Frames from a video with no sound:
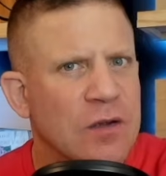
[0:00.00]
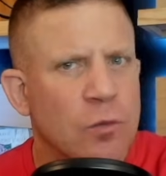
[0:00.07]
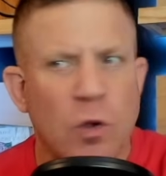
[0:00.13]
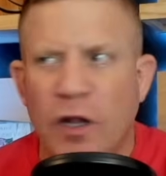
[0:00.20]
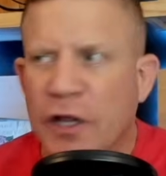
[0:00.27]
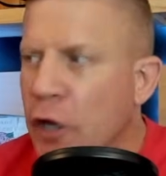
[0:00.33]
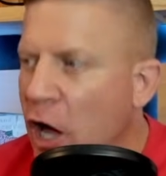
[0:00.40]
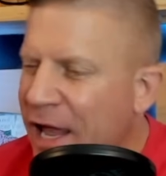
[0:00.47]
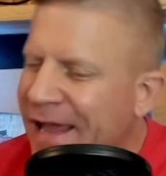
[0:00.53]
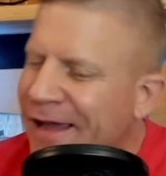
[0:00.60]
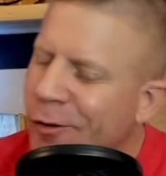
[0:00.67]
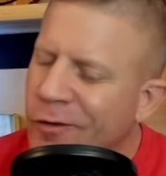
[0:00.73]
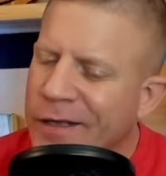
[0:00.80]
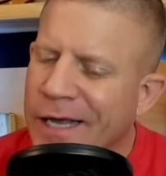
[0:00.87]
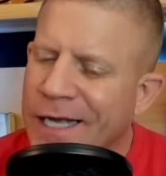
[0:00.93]
Well, he
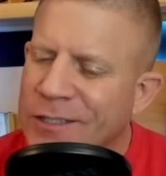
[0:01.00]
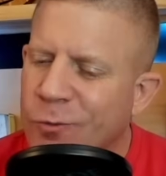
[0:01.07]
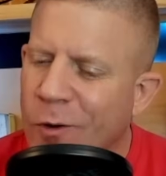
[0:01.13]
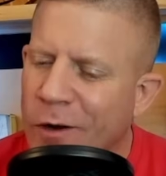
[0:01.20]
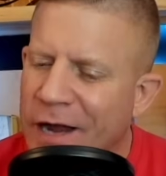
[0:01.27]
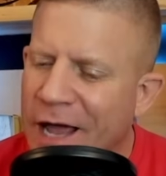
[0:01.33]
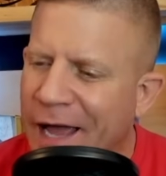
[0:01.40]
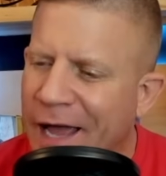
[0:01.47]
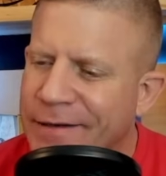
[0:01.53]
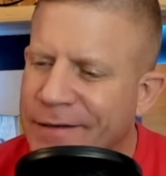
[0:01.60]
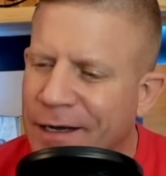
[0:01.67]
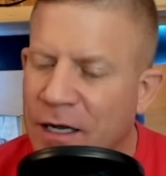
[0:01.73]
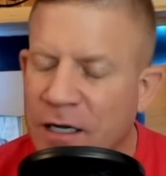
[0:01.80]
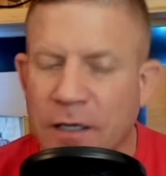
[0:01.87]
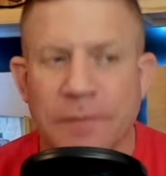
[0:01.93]
only has one eye,
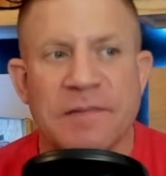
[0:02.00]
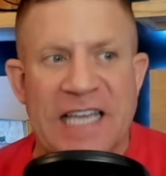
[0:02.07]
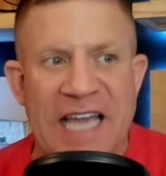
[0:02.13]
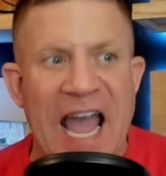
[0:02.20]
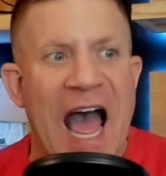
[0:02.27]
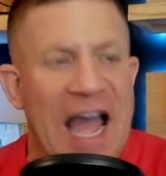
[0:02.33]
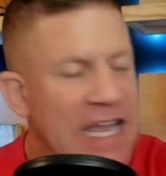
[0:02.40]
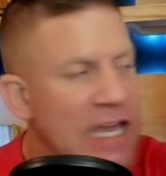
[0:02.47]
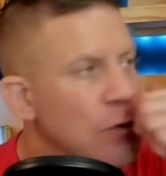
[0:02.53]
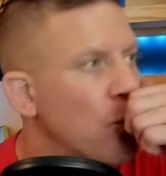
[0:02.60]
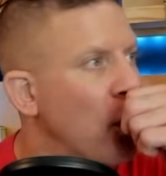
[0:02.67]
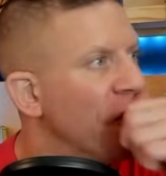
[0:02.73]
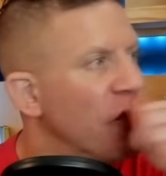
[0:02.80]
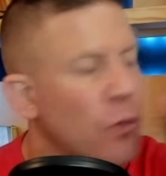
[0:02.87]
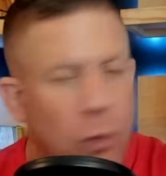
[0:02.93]
dog. Yeah, he
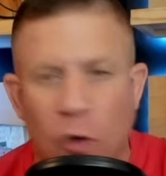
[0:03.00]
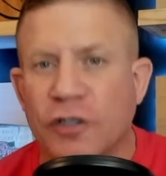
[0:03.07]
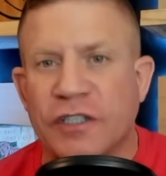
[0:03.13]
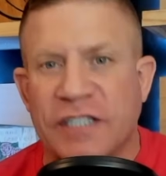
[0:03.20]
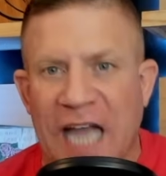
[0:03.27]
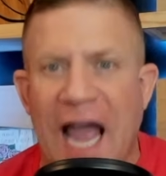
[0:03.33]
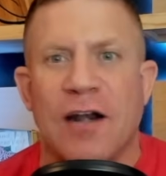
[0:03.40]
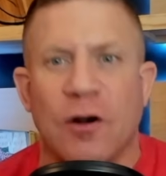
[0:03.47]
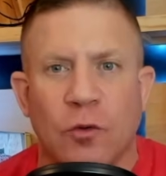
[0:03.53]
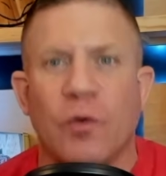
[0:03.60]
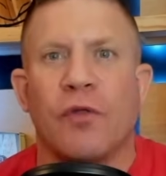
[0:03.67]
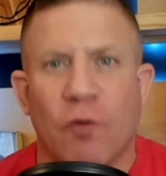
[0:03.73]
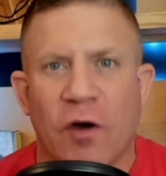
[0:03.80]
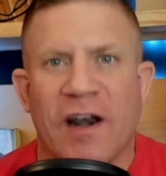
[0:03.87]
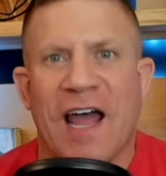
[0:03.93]
won the world title
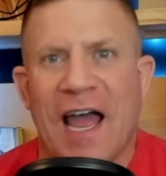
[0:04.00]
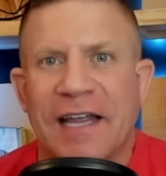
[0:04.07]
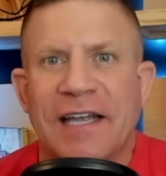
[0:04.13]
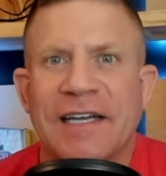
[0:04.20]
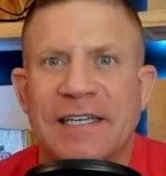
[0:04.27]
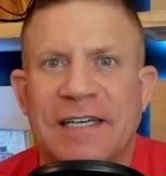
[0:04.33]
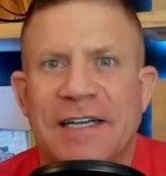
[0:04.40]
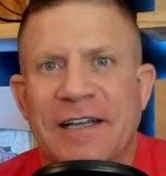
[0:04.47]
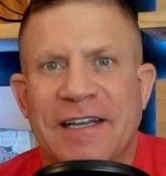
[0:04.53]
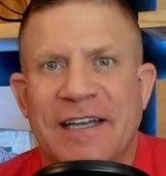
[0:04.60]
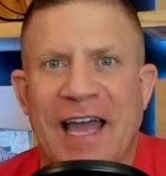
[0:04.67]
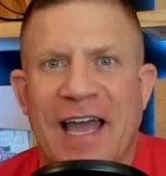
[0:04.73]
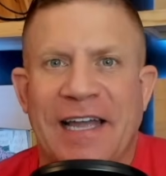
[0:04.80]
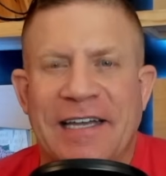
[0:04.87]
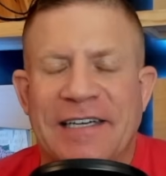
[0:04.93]
with one eye.
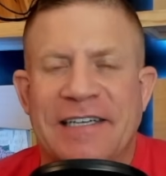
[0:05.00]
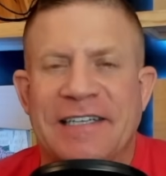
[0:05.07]
Okay?